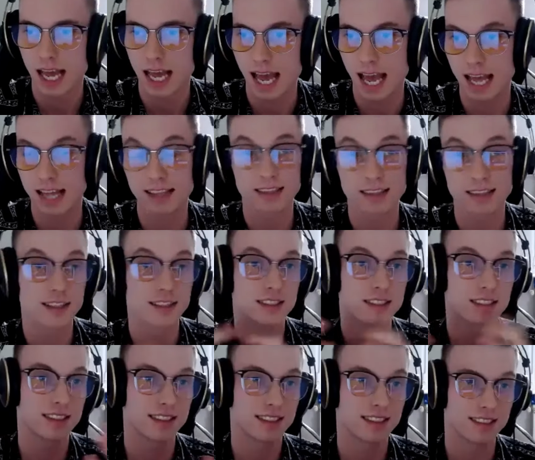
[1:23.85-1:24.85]
And
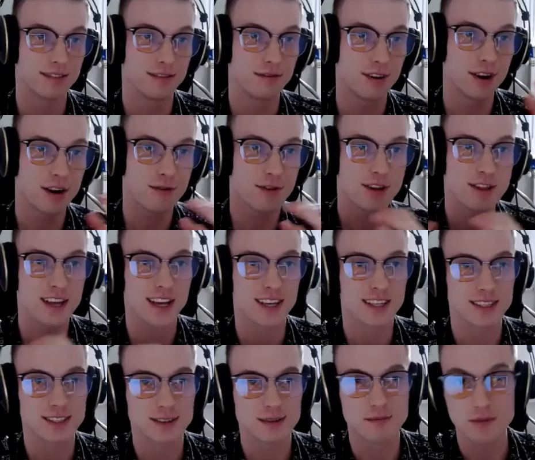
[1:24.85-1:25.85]
it's very
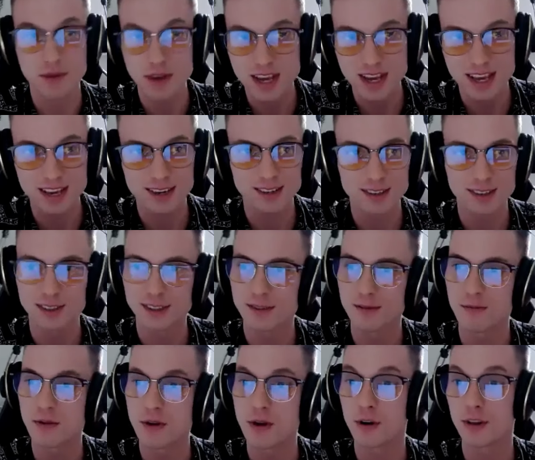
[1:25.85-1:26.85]
nice to be here.
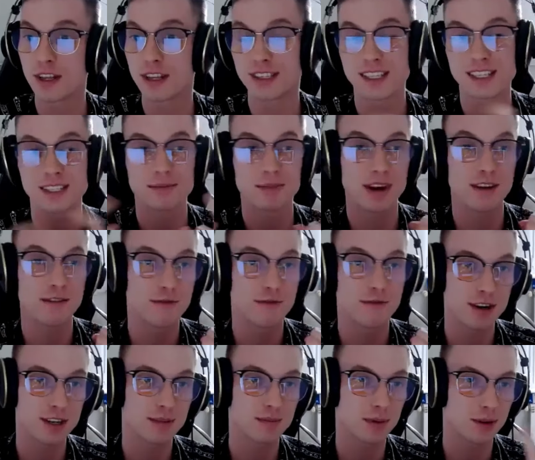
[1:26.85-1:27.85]
To be honest, it's my
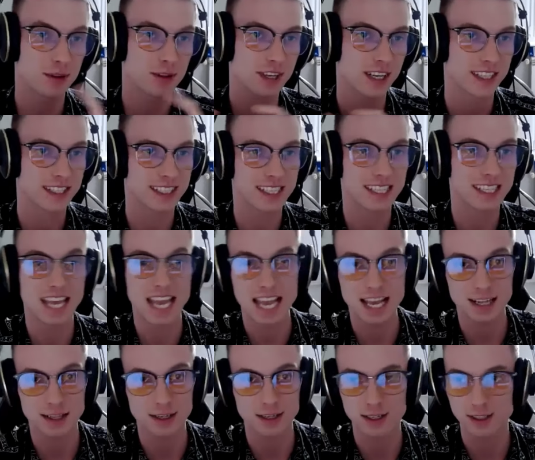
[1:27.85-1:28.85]
first podcast in
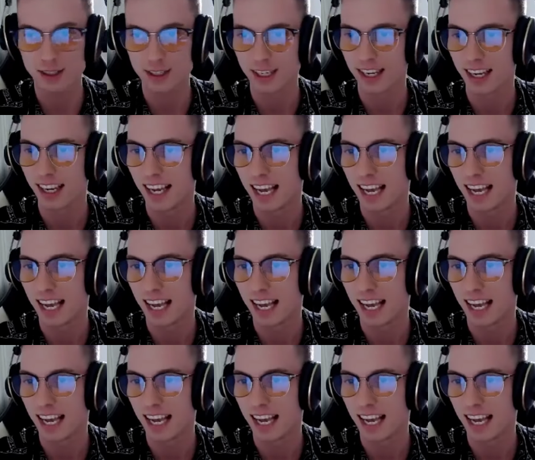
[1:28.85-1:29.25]
English,